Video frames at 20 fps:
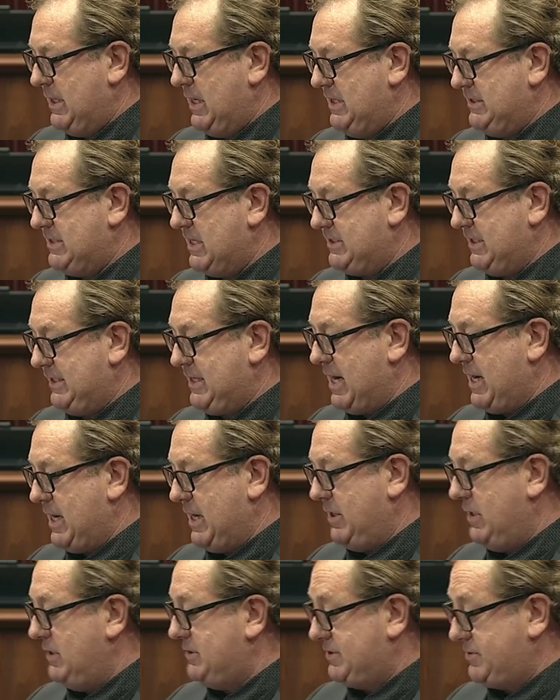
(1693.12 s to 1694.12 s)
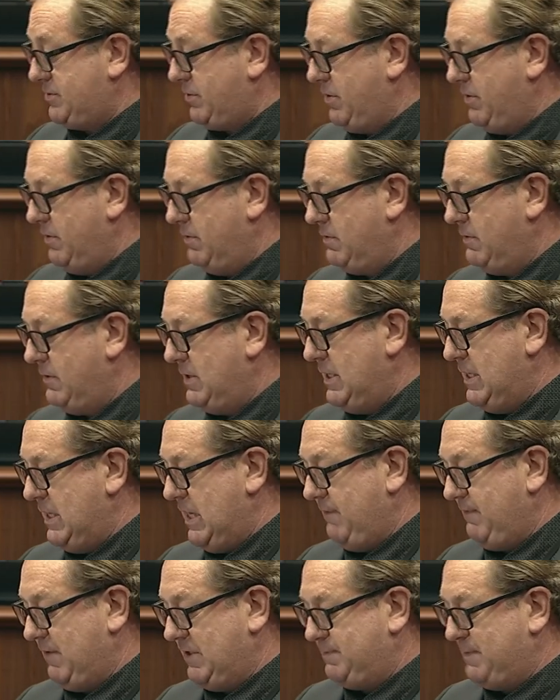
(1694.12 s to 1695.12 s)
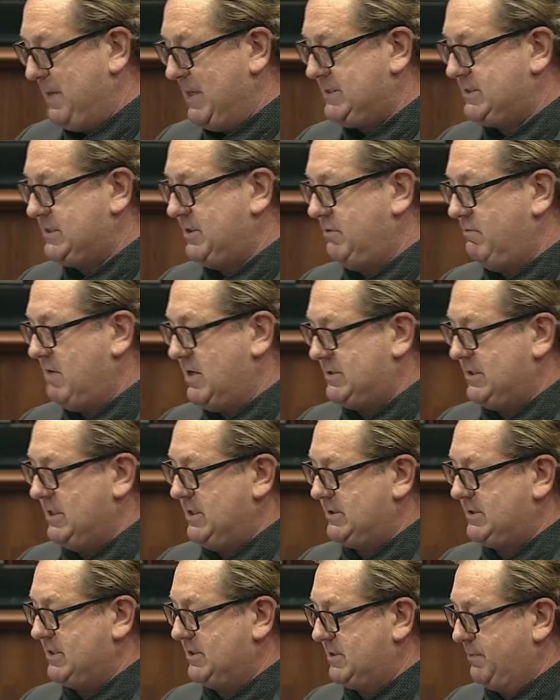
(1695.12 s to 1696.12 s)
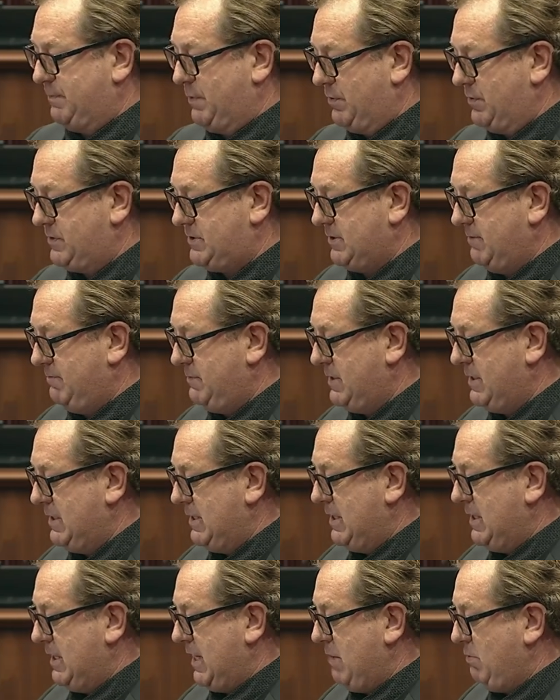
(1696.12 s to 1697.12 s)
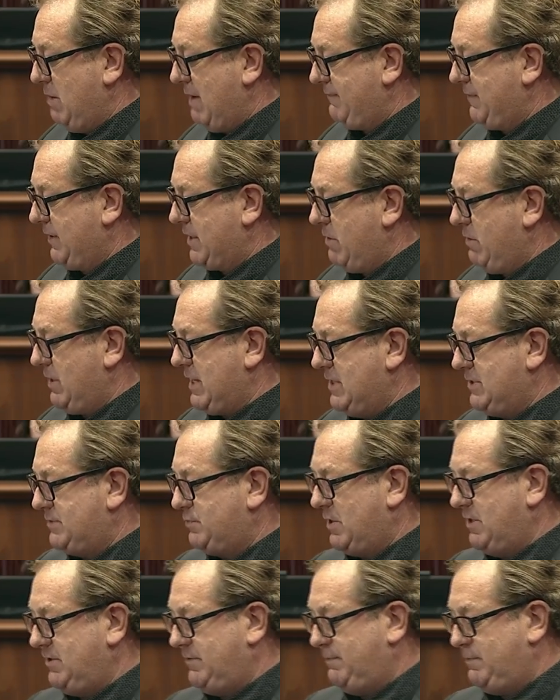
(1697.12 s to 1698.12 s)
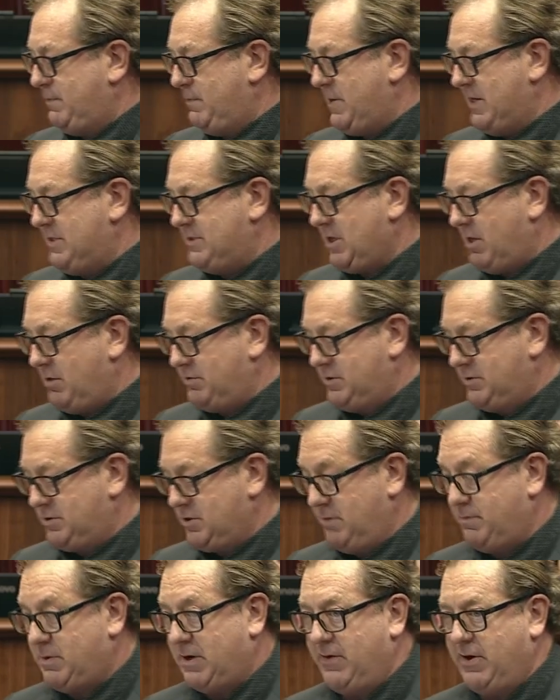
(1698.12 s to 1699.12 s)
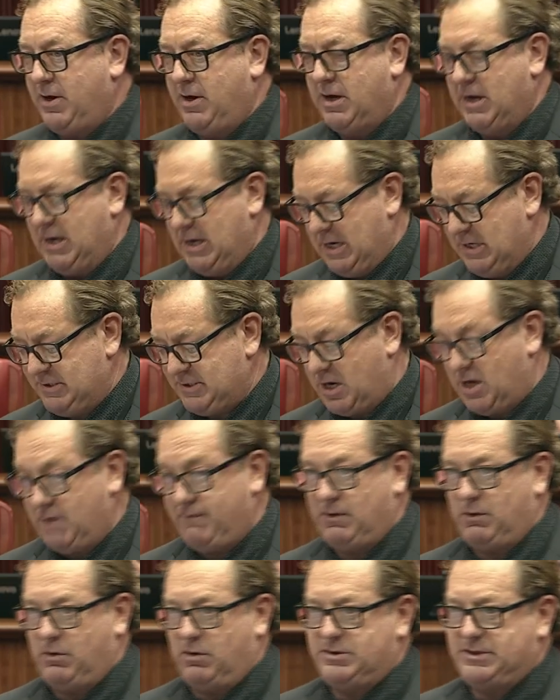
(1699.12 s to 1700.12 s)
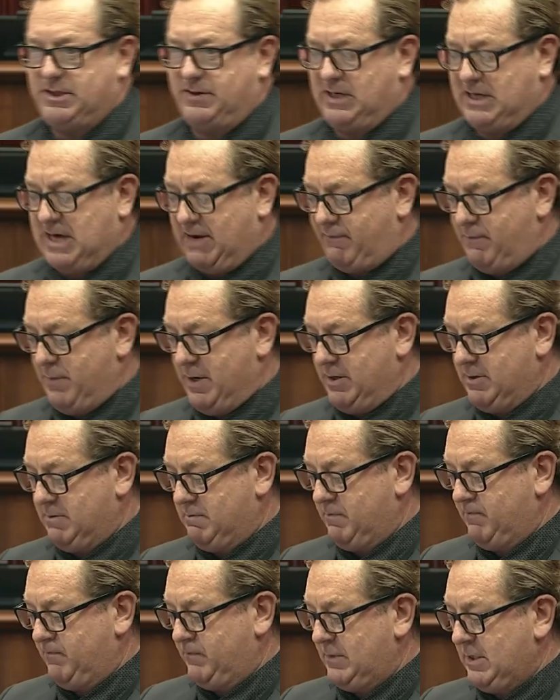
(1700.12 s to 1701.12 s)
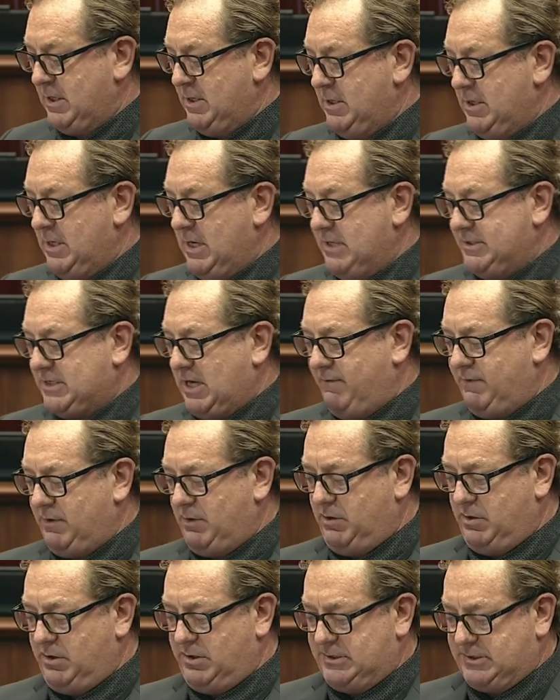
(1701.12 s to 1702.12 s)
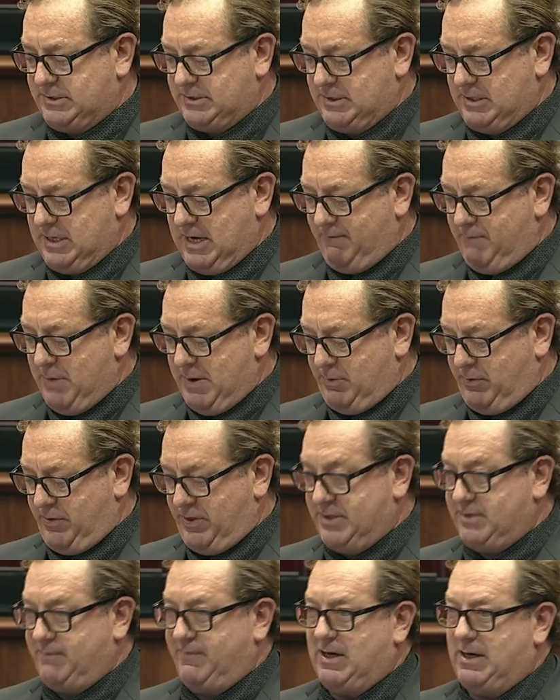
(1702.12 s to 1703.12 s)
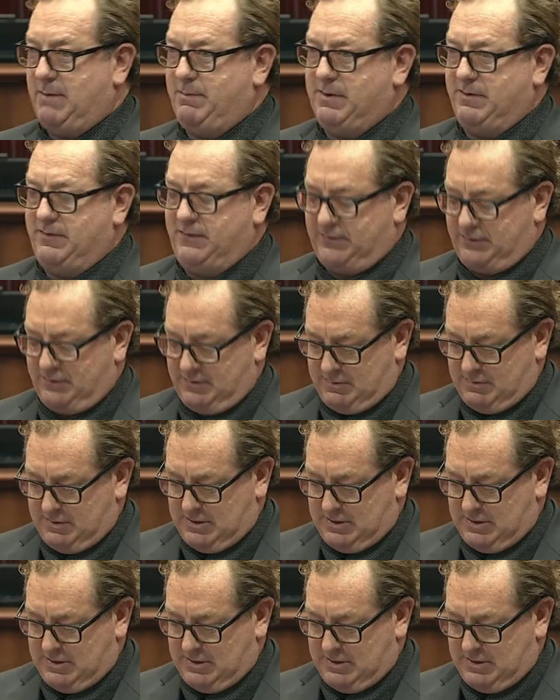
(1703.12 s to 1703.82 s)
He says he can't. It's true. If he speaks to the residents and supports them, he will have to go against what he's been told to do by his overlords in the government. His overlords have met with the developers,